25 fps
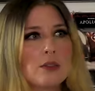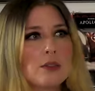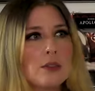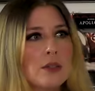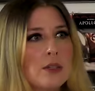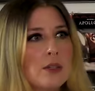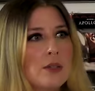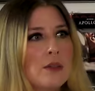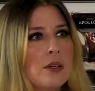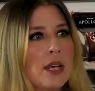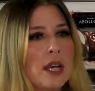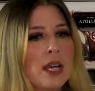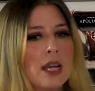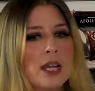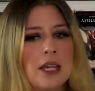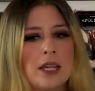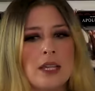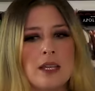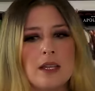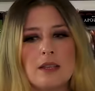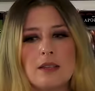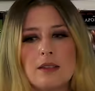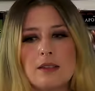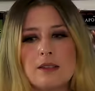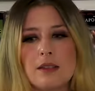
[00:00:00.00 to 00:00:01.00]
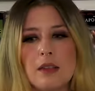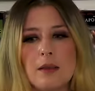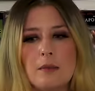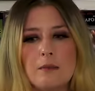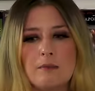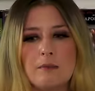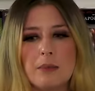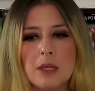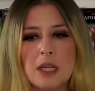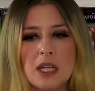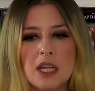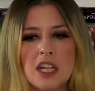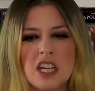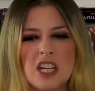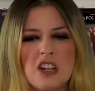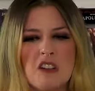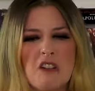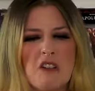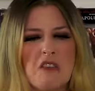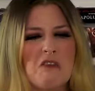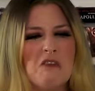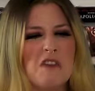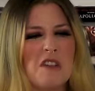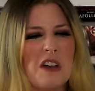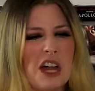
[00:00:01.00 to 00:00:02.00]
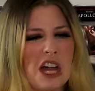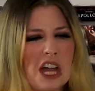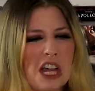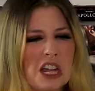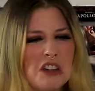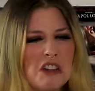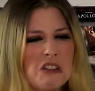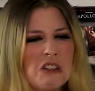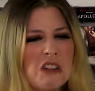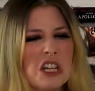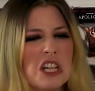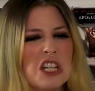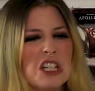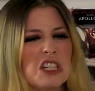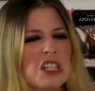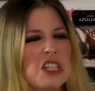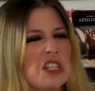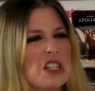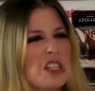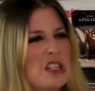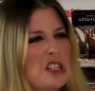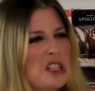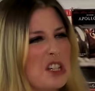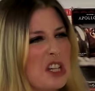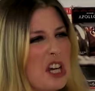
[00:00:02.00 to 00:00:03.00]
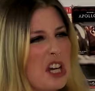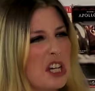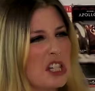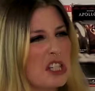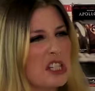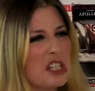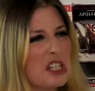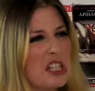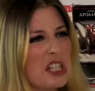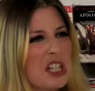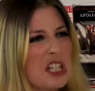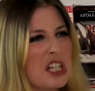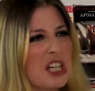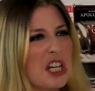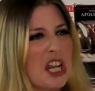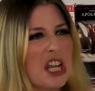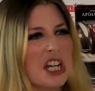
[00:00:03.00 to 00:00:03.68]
Krug is being vile and disgusting,